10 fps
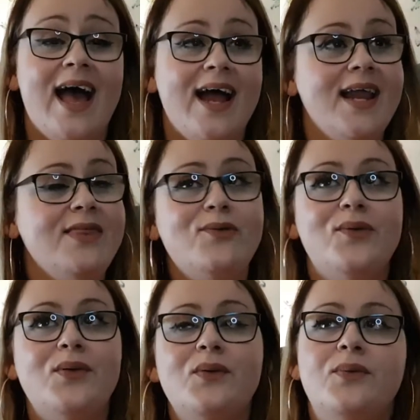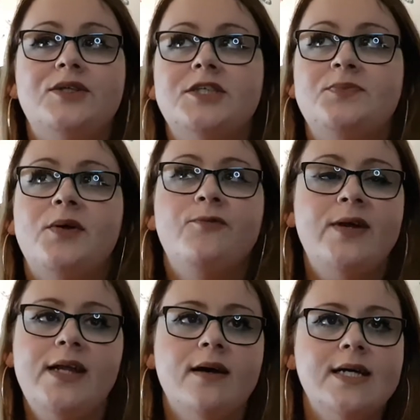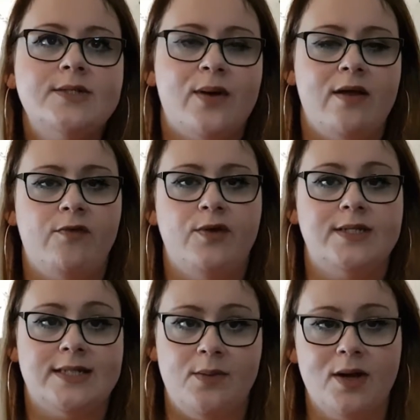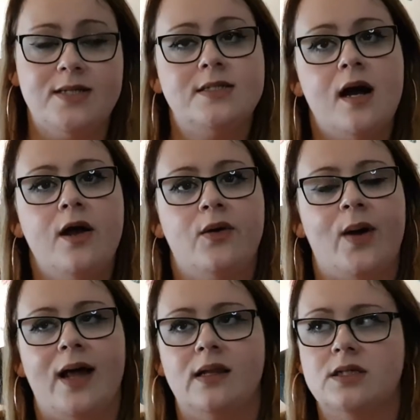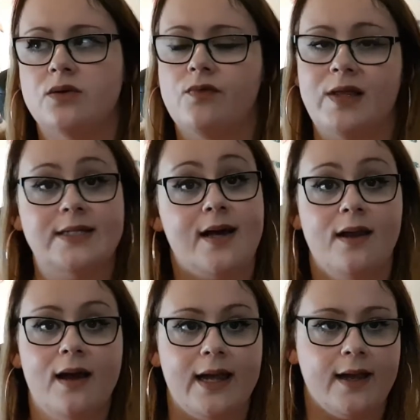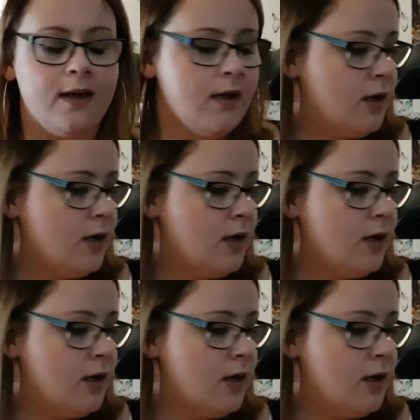And I thought a haul would just be a really nice way for you to see my style and the sort of things I like.